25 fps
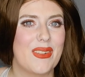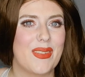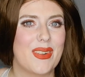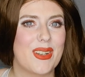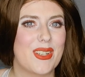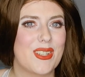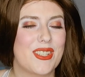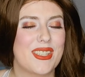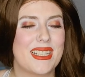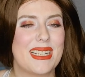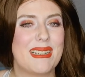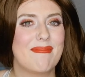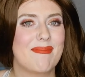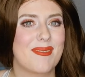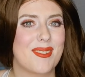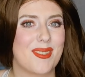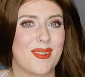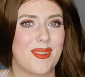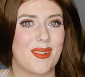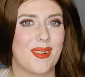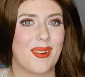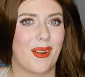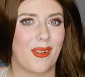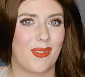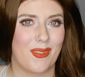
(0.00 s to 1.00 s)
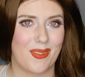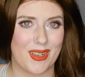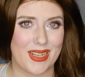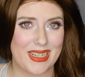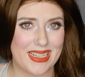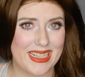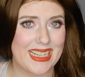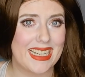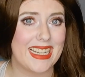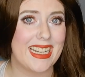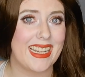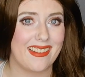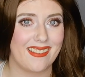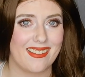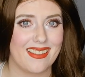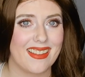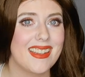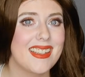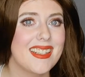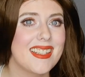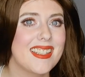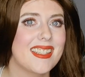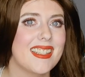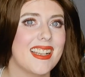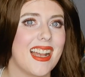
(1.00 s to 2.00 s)
Which seems
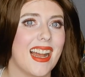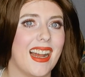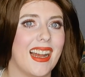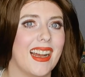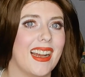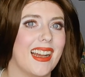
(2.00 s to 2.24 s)
ridiculous